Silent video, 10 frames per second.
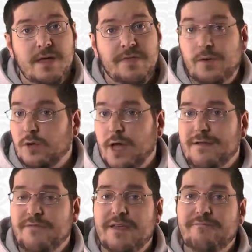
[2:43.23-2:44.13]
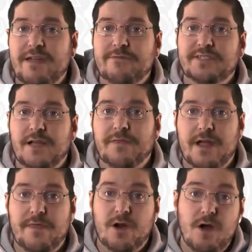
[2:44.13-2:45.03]
There are a lot of fan favorites out
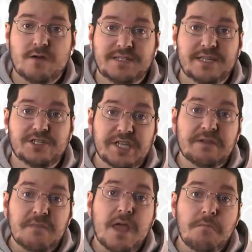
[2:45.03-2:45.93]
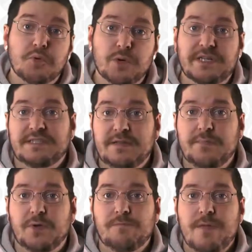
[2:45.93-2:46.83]
there that are essentially pretty
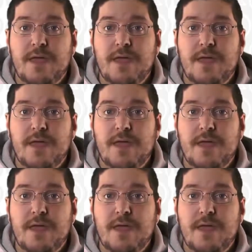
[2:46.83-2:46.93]
simple.